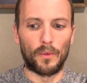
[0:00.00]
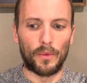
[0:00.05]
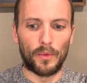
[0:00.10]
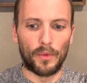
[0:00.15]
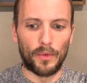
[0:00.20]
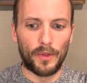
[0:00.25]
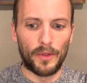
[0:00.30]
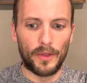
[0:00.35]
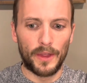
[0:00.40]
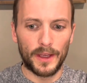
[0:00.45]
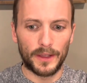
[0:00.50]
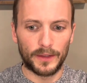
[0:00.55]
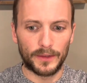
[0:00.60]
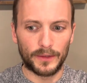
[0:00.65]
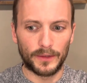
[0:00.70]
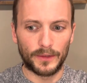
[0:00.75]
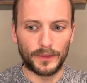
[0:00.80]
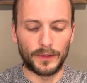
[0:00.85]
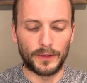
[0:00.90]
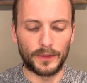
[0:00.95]

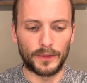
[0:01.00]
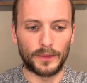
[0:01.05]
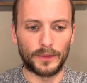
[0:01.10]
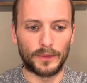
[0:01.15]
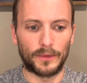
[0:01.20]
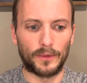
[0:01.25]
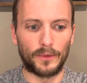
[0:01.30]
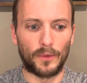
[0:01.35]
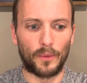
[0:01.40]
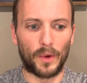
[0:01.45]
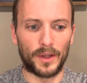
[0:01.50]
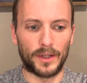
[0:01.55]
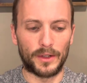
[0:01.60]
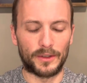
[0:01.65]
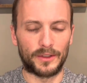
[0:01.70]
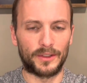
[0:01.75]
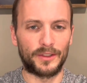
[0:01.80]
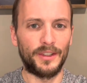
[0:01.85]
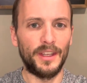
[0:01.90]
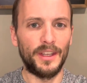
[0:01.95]
this, what you're
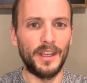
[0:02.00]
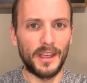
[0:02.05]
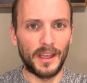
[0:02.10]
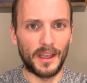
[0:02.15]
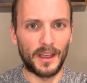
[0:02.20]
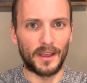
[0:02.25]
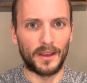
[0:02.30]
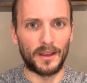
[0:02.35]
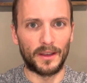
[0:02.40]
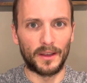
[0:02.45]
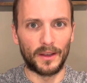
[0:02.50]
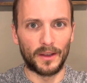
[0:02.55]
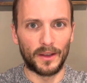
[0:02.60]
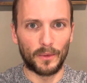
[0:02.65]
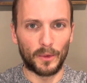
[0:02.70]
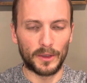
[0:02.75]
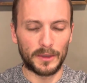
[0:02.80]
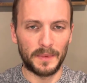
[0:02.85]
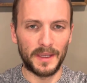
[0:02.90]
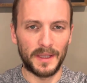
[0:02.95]
seeing,
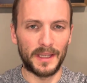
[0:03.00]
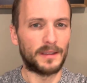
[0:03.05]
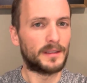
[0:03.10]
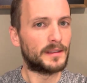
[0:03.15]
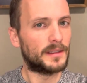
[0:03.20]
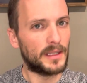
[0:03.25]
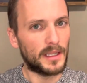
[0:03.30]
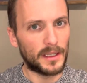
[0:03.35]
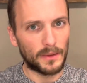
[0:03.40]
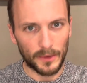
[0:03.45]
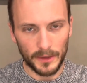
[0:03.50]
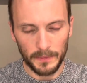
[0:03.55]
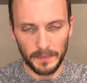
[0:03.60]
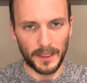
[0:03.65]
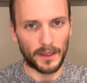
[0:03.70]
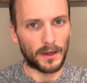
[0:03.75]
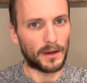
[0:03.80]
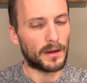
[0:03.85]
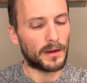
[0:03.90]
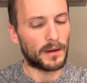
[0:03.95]
what's being seen, what's
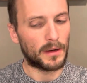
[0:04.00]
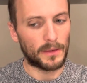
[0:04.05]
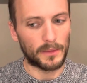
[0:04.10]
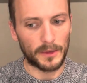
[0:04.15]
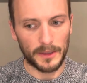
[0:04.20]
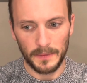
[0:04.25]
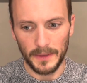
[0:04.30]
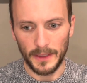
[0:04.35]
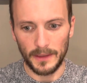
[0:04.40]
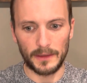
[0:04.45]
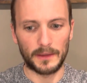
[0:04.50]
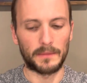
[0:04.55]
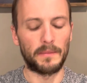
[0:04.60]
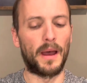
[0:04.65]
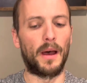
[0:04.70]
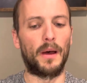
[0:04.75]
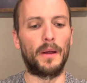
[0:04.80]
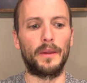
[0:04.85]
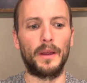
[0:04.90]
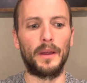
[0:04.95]
being heard, what's being
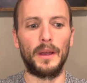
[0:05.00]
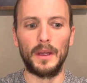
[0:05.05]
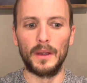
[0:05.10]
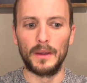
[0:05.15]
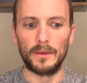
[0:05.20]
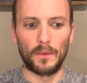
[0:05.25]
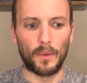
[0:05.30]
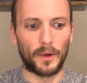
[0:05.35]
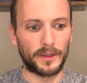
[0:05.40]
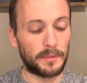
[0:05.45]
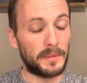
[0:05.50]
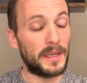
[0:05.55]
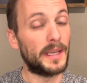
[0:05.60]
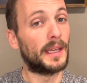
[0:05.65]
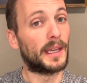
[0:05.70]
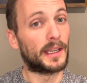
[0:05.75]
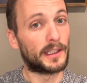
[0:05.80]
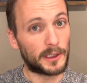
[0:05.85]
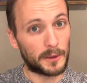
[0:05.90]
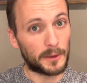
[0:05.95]
smelled, what's
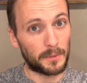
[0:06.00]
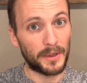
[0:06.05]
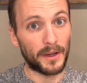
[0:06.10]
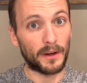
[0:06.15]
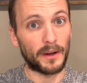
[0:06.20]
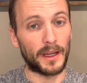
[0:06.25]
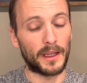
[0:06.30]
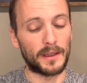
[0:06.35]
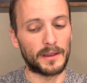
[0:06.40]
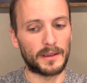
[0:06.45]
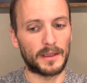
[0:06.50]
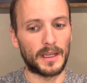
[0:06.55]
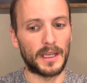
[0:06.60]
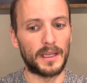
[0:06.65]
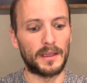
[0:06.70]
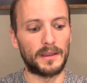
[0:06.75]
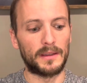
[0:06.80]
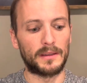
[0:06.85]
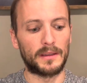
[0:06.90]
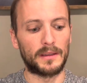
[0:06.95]
being experienced
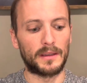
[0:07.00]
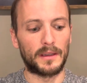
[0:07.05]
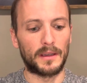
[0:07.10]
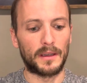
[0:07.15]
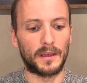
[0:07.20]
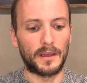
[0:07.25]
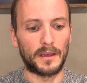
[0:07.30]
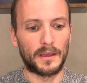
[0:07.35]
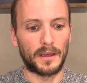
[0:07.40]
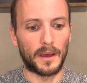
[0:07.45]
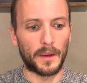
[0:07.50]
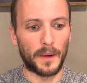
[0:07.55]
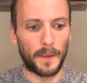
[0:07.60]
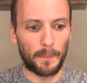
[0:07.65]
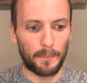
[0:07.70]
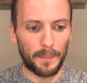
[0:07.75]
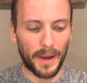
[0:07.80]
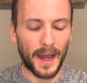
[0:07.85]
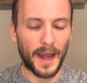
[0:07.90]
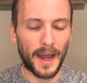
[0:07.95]
is an
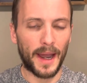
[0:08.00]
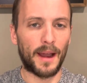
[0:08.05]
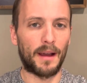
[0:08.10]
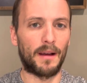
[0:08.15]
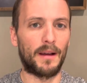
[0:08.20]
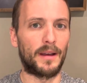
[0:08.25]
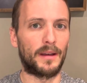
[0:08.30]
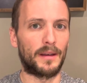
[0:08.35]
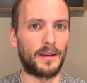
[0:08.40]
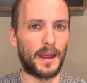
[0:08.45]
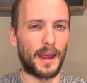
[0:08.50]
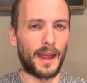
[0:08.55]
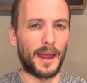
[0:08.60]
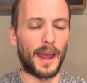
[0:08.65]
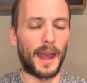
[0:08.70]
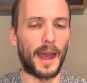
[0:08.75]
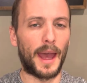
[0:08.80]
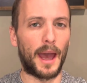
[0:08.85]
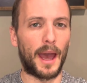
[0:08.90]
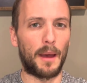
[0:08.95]
apparent
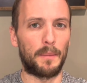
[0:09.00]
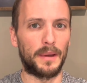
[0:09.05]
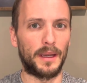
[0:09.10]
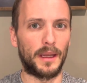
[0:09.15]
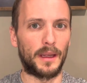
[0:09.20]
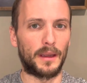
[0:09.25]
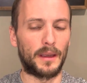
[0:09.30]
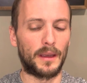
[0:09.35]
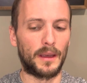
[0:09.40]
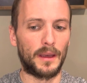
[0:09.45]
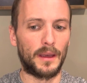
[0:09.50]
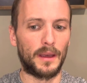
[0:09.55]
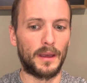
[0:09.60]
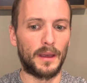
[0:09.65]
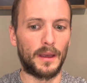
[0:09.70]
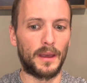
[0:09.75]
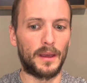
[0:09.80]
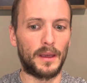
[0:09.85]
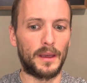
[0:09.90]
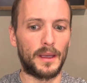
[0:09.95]
happening.
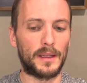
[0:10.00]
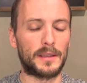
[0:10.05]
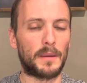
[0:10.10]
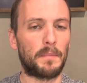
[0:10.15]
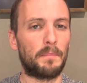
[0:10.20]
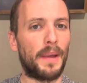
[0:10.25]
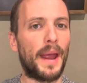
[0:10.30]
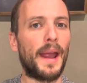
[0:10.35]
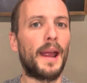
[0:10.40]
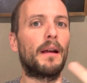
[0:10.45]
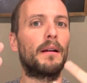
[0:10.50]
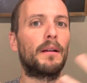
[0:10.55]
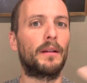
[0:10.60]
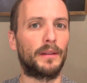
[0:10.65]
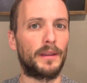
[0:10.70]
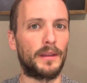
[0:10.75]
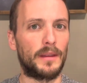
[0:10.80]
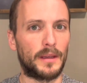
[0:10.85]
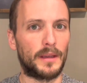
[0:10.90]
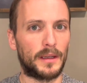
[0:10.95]
It's
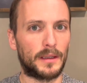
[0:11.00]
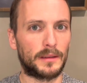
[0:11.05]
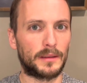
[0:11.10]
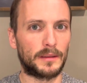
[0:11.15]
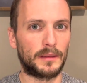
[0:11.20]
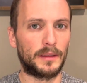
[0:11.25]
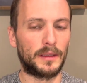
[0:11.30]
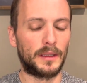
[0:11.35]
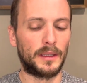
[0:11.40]
apparently this,